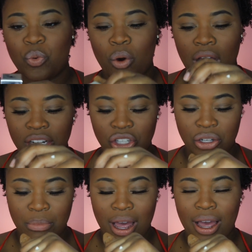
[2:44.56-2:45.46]

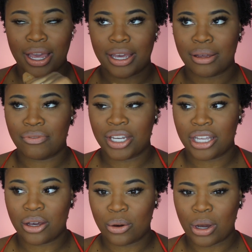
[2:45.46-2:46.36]
watched my
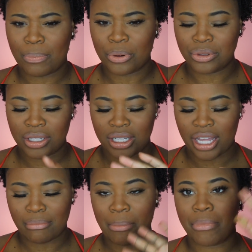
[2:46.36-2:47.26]
video, I posted
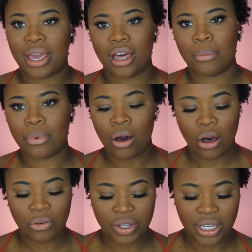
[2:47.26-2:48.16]
like my makeup
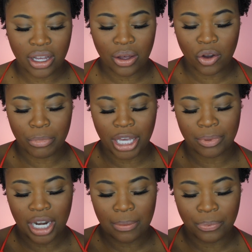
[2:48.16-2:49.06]
haul video, a makeup
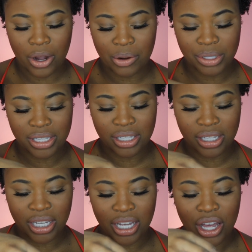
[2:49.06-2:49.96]
that I brought
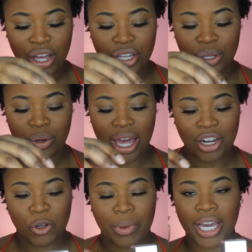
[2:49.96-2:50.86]
recently. You kind
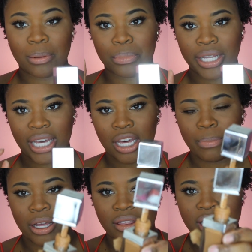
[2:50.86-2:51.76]
of know my complaint about